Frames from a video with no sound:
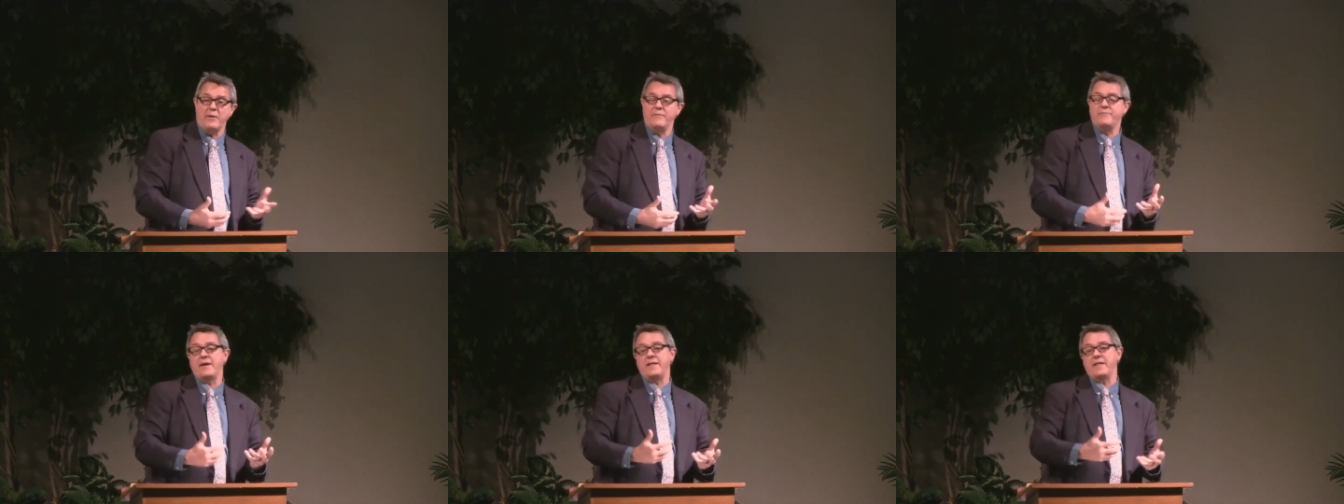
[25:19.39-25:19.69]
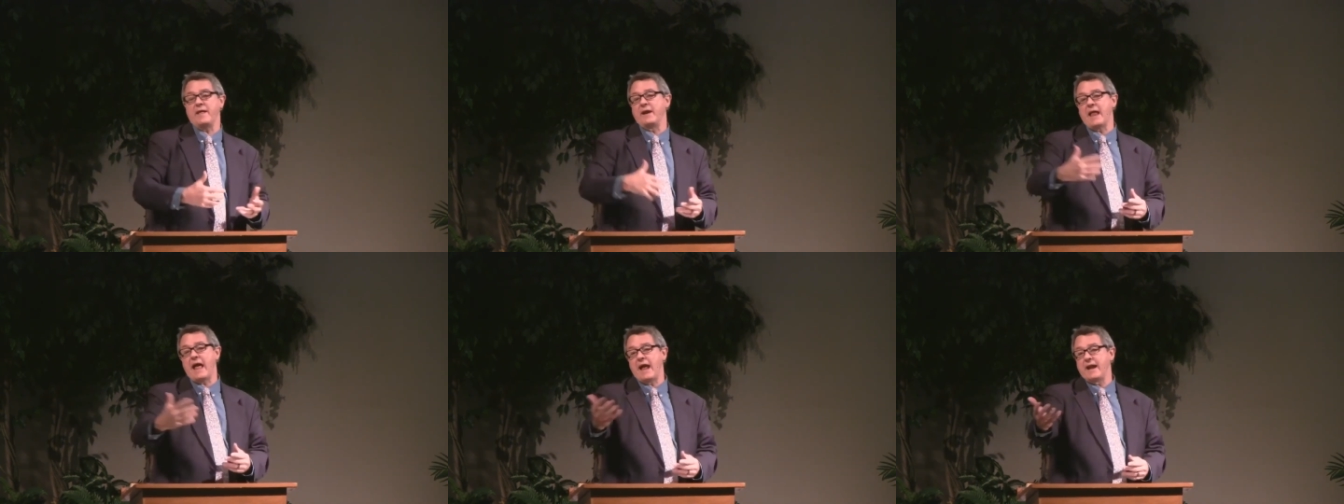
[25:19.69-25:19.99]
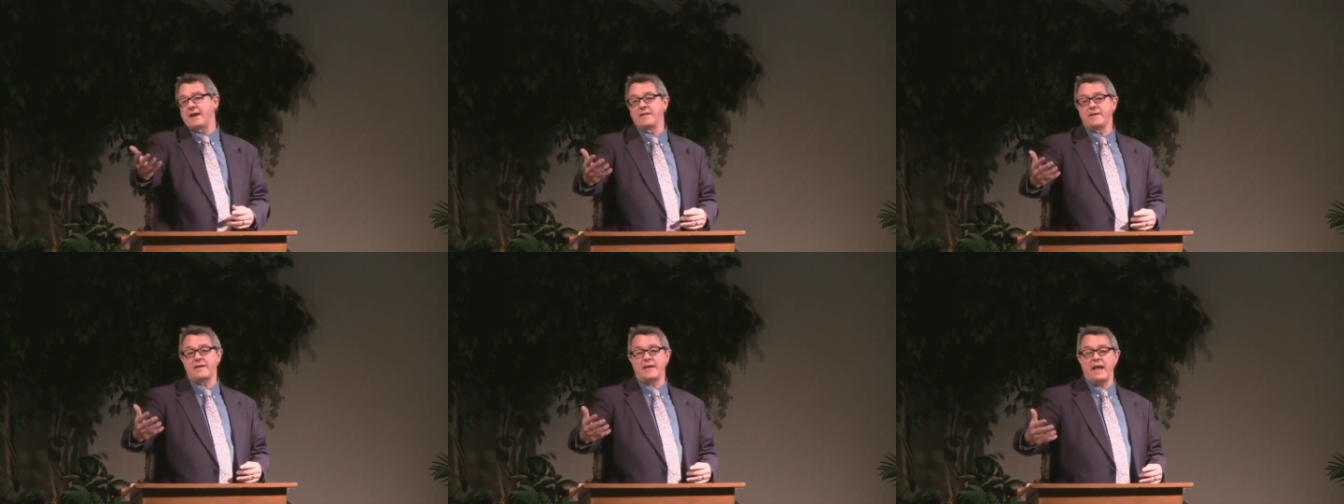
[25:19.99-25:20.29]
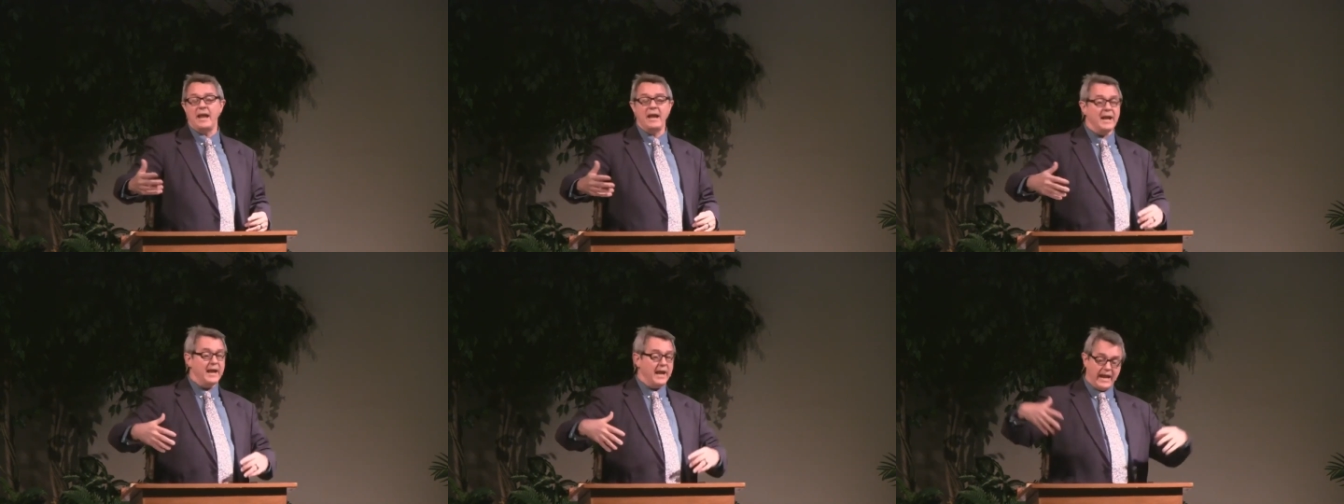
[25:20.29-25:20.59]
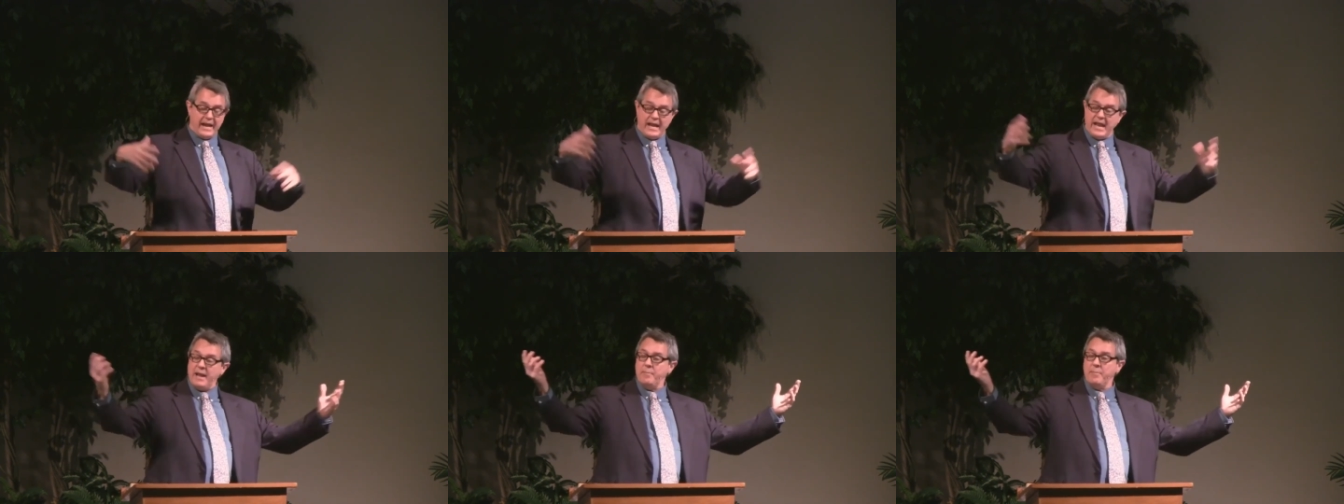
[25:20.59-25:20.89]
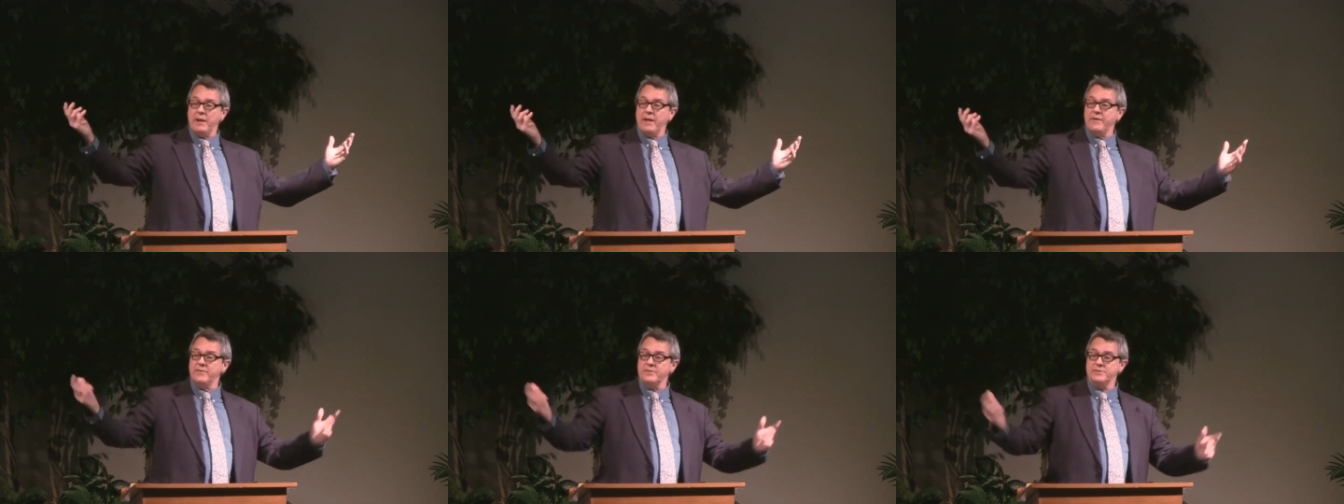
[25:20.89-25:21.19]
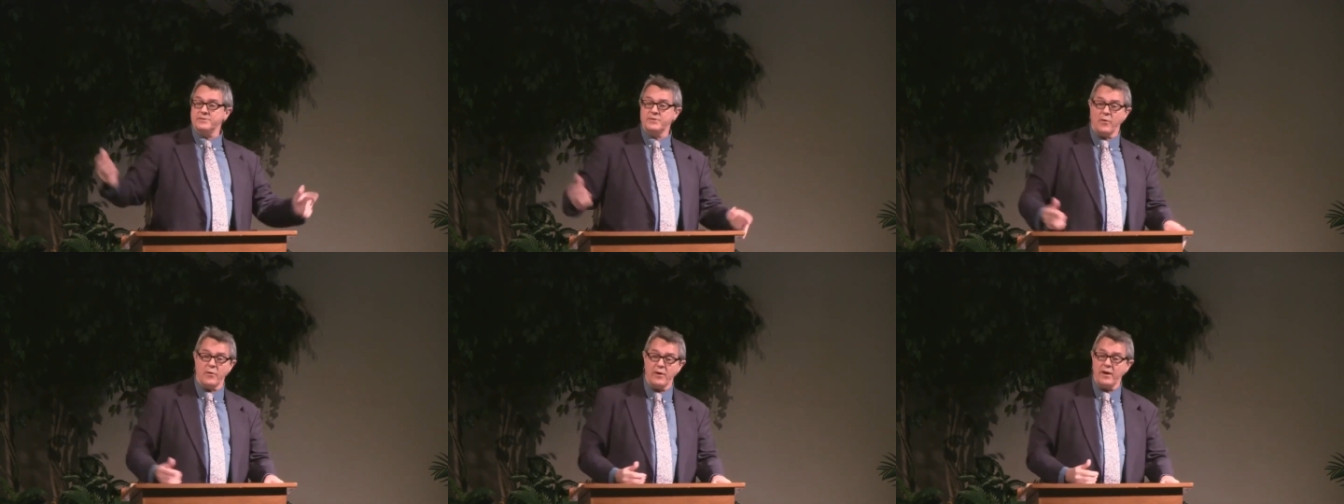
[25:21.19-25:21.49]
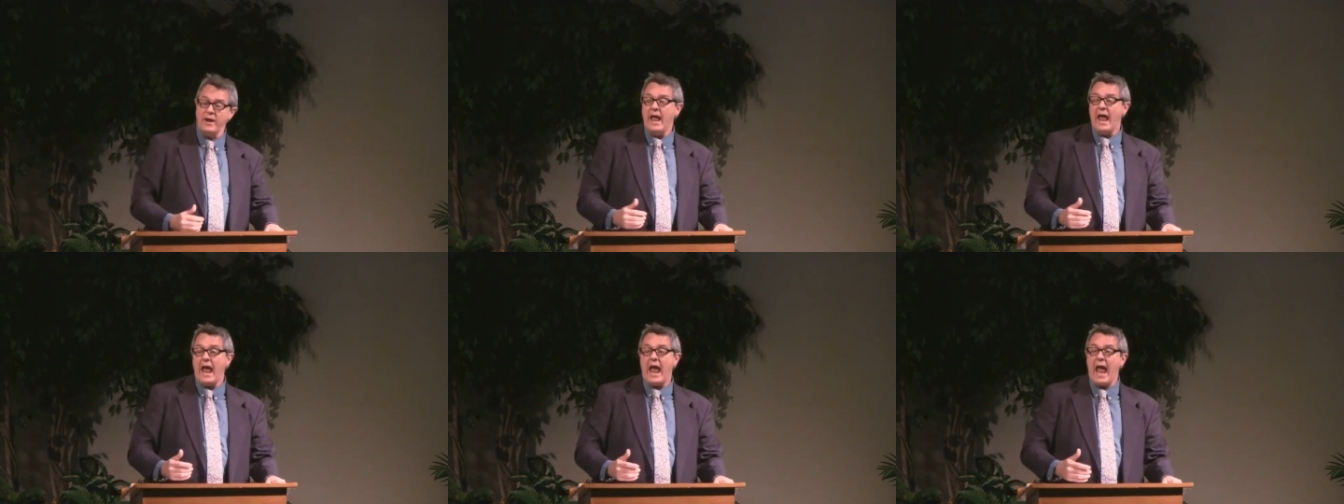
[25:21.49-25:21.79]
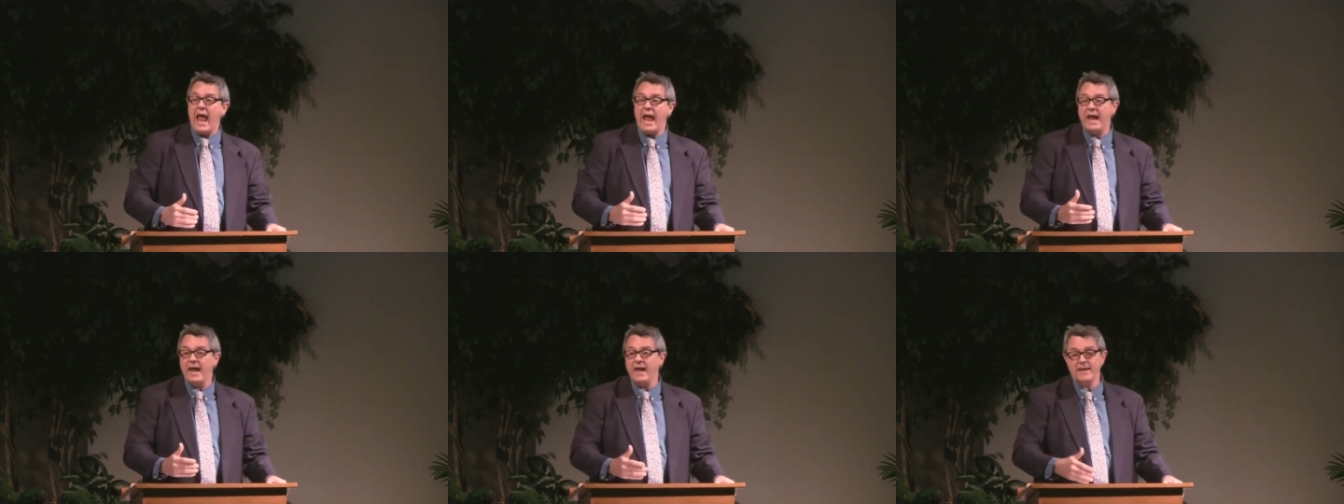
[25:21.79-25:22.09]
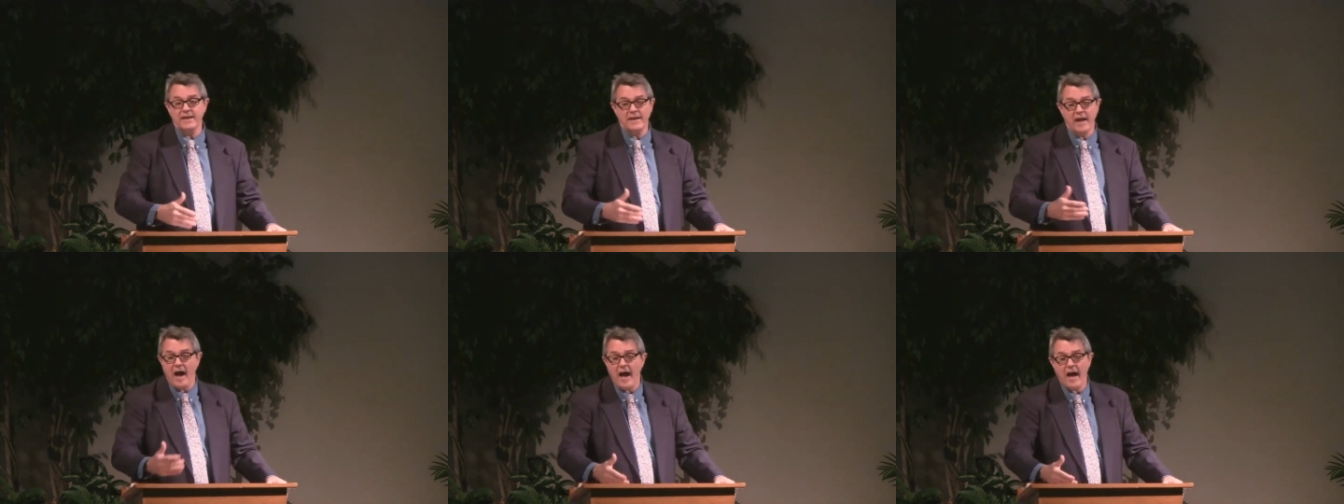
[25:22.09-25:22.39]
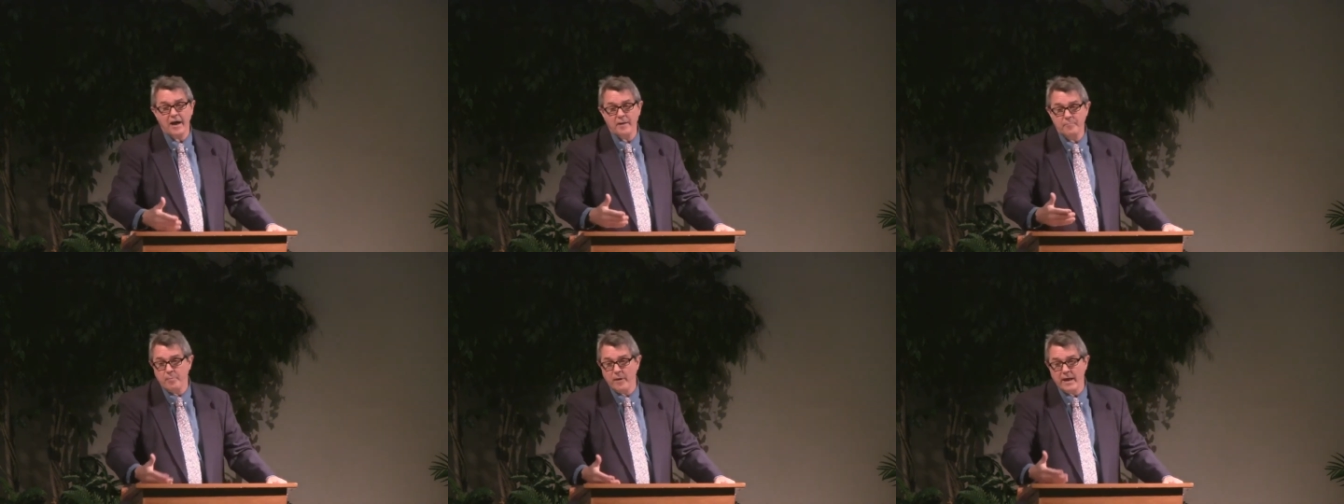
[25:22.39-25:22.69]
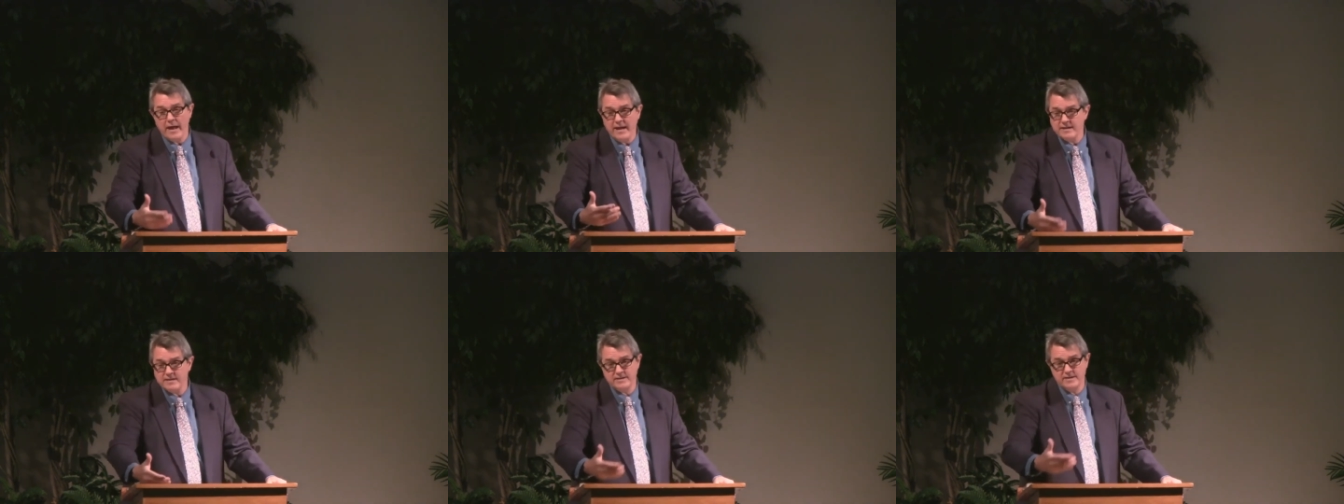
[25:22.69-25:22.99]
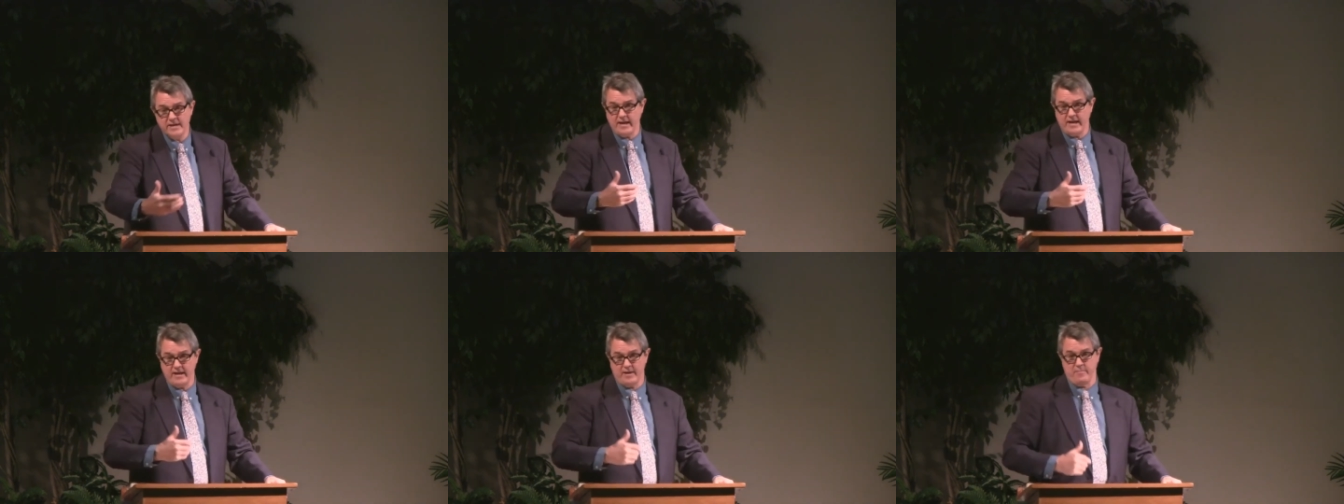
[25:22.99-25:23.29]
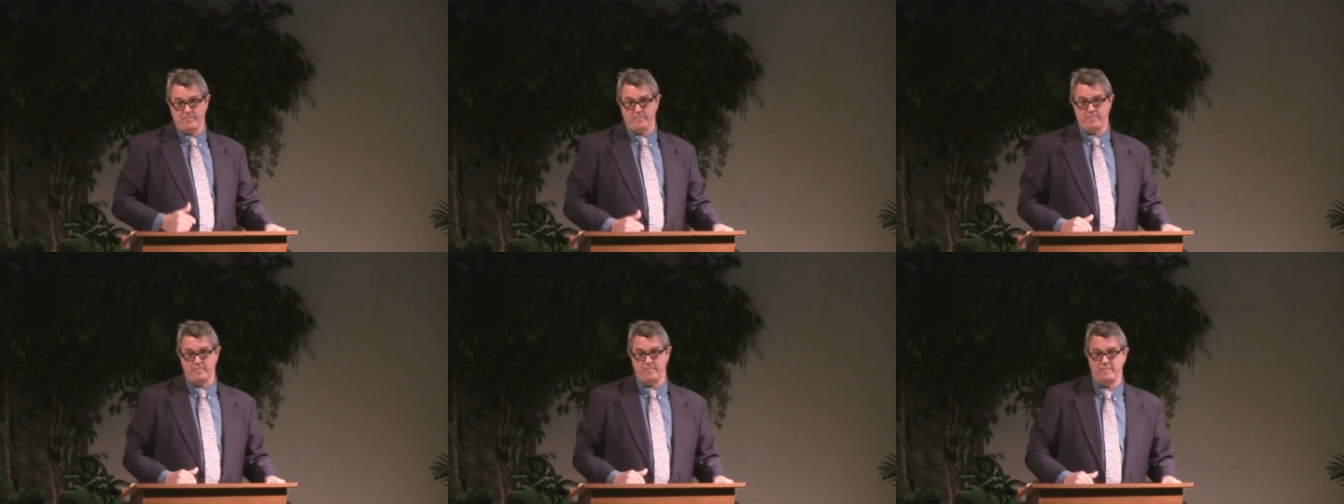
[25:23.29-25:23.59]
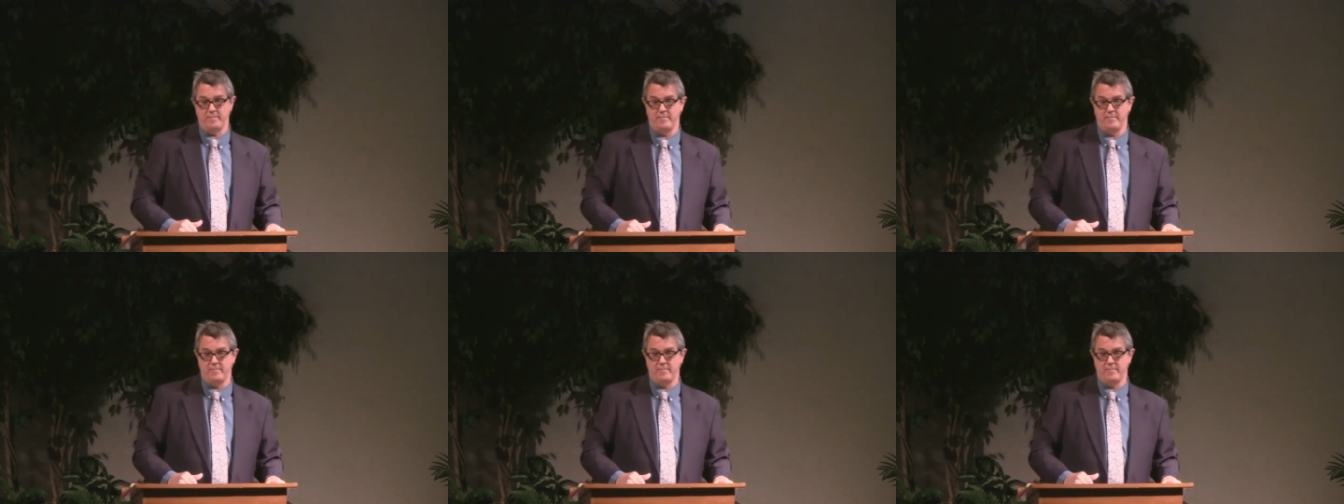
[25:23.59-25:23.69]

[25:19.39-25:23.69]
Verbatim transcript: In fact, they lied to the king and he believed their story, and God blessed them.